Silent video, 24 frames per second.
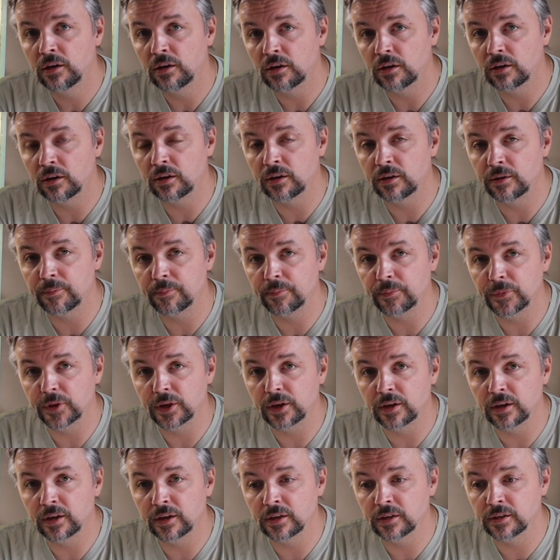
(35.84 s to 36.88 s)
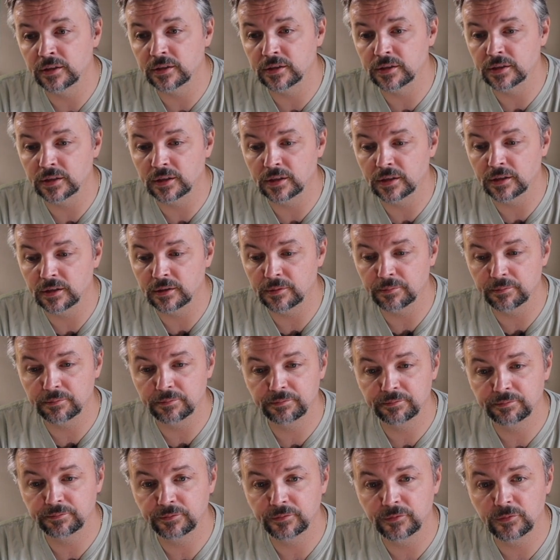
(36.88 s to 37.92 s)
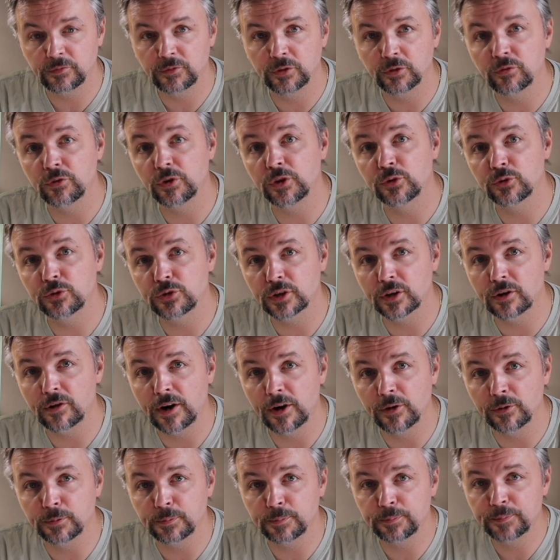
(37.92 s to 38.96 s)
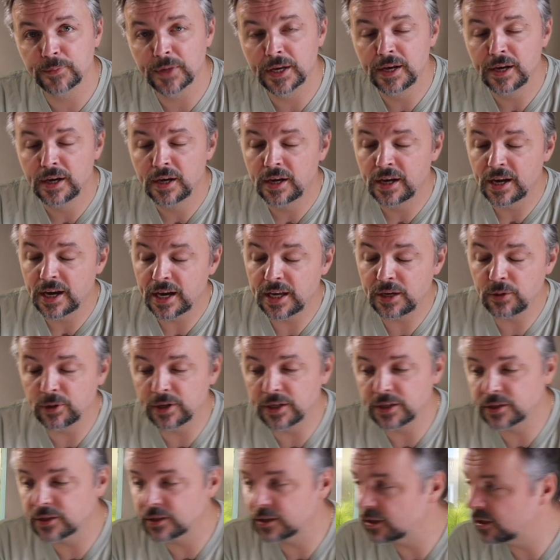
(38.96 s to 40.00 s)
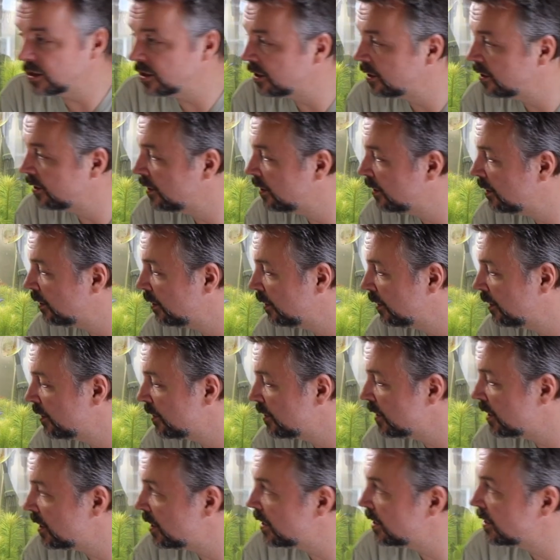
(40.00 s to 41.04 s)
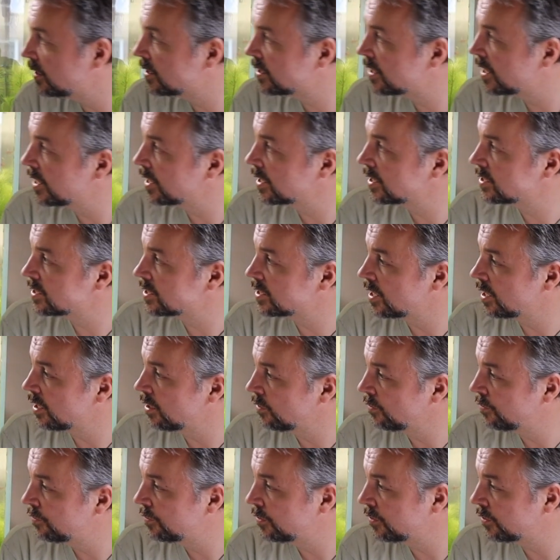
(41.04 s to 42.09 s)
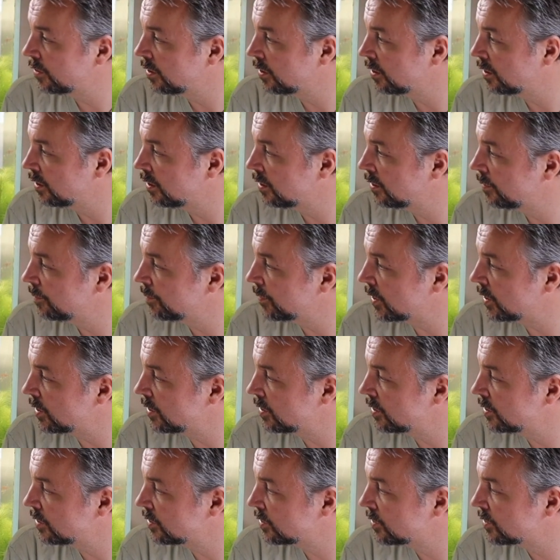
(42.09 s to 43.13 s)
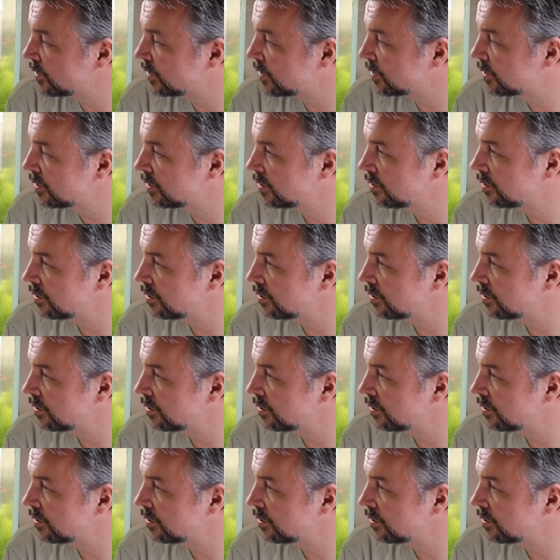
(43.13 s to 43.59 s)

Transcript: feel free to stick around. Anyways, the tank itself is